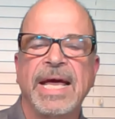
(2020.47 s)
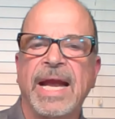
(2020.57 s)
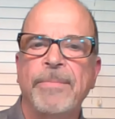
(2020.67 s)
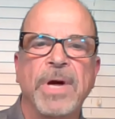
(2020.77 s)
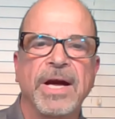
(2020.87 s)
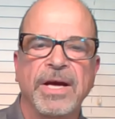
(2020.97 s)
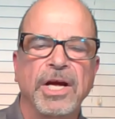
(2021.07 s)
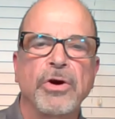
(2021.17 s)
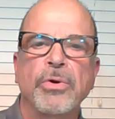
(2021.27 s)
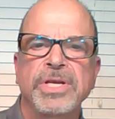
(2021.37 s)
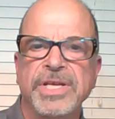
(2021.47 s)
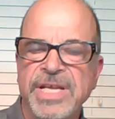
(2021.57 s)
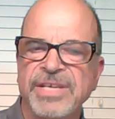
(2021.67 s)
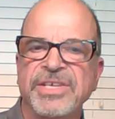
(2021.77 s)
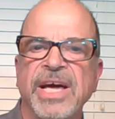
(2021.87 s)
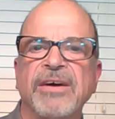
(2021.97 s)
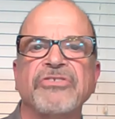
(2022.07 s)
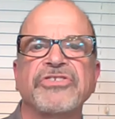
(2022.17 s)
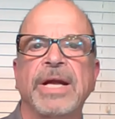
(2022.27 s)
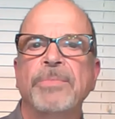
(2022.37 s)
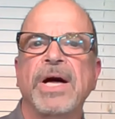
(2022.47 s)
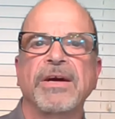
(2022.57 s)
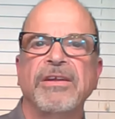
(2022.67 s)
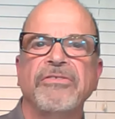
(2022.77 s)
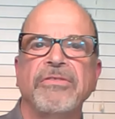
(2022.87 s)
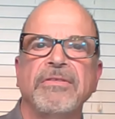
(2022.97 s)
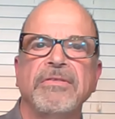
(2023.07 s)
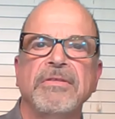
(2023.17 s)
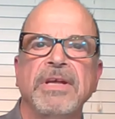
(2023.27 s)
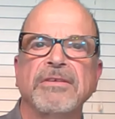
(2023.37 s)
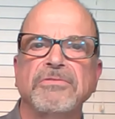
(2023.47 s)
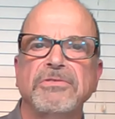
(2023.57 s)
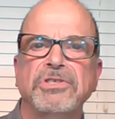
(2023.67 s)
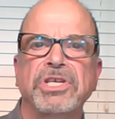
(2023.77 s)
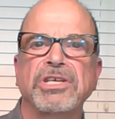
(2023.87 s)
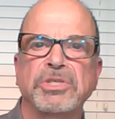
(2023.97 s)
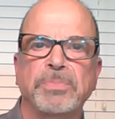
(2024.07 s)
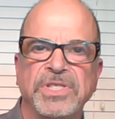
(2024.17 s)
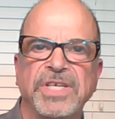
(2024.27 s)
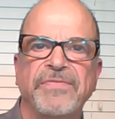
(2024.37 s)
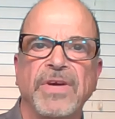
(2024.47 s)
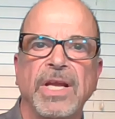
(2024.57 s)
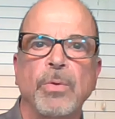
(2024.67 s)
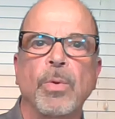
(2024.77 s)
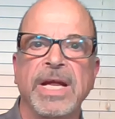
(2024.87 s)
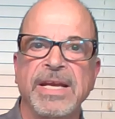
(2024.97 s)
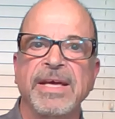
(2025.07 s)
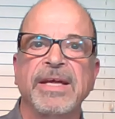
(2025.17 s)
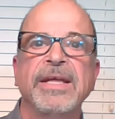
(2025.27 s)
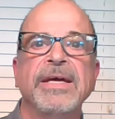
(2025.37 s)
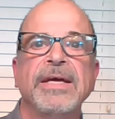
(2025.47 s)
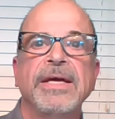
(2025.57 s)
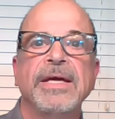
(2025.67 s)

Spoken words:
And I'm not going to go into details, and I'm not going to, share specifically what he did,